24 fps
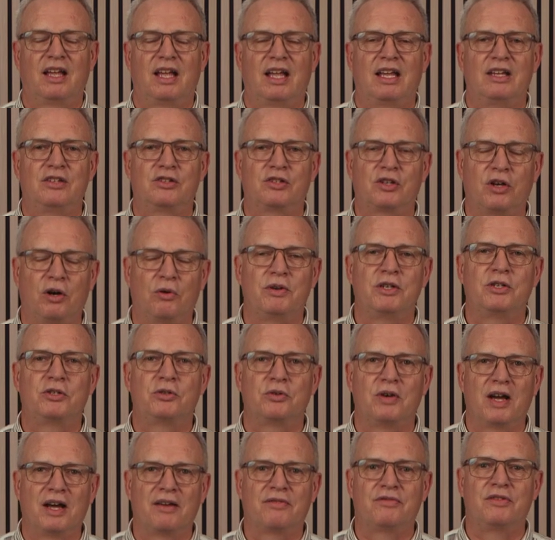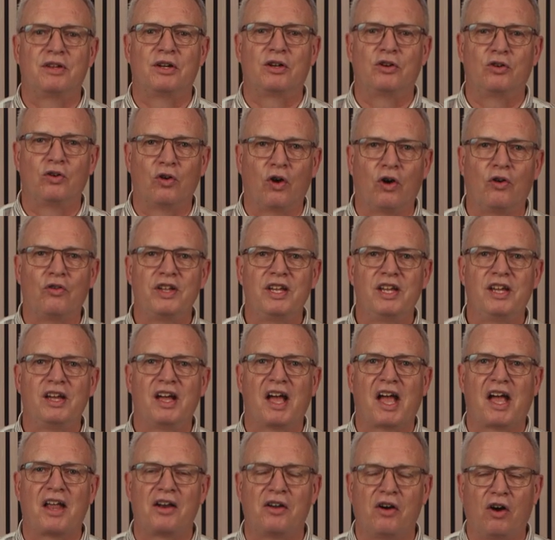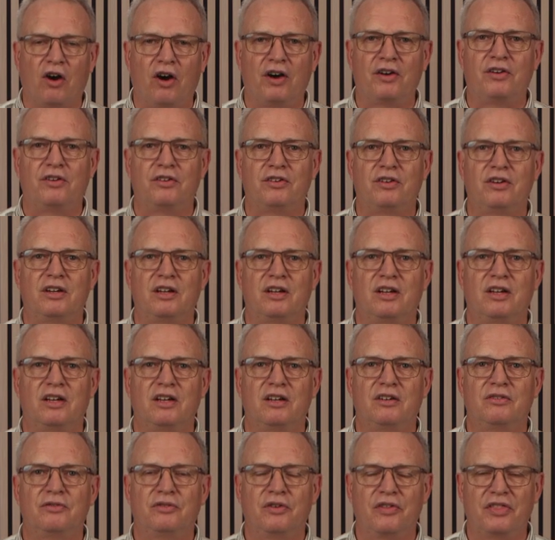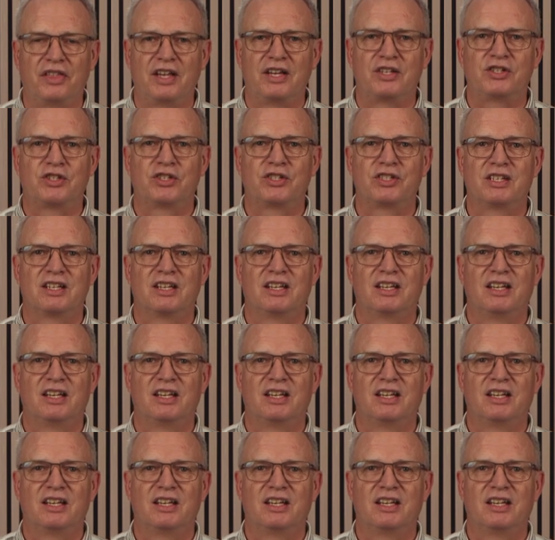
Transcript: is going to have the glory and honor for this.